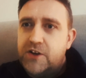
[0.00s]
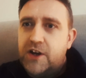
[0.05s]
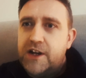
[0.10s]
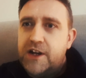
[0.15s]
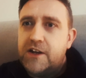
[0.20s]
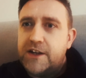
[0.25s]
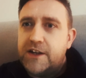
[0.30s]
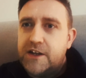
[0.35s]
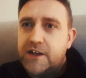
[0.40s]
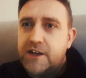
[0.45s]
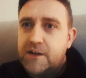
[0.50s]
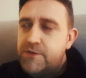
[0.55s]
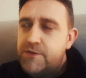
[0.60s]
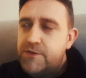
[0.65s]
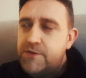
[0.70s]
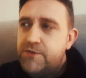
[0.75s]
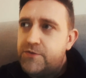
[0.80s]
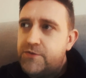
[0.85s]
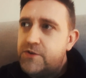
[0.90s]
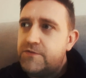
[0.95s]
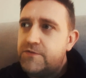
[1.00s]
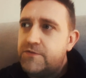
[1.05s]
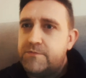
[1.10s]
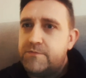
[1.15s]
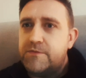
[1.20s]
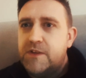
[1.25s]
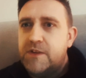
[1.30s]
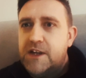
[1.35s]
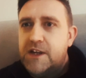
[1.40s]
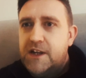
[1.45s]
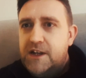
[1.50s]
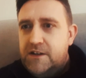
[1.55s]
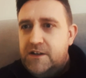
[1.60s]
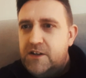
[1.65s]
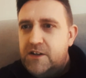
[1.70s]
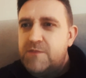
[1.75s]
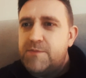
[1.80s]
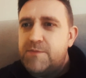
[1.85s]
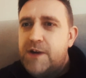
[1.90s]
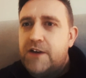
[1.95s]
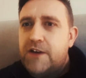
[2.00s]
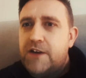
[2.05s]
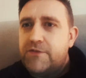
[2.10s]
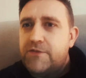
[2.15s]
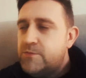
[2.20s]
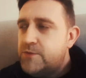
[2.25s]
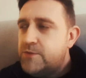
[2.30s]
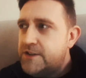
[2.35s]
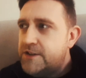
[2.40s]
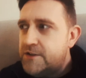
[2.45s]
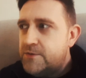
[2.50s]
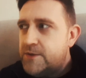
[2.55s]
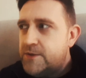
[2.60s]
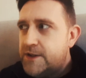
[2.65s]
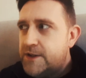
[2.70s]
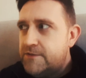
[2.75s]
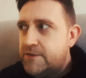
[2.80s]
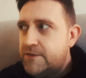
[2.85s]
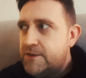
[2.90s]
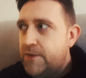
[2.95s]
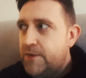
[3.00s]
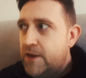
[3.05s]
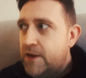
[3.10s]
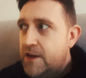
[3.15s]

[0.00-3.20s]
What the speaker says: light coming through from like the bathroom window or whatever.